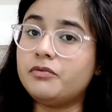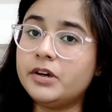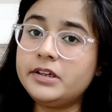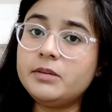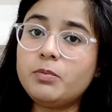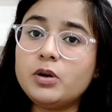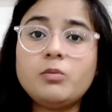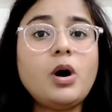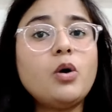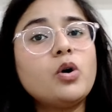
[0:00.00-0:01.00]
1
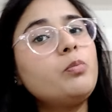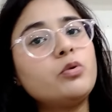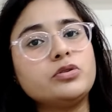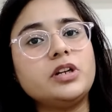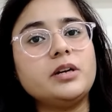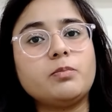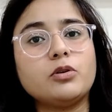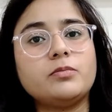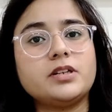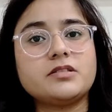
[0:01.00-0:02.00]
diploma or both the
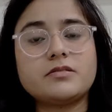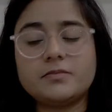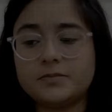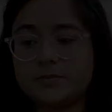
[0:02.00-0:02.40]
diplomas.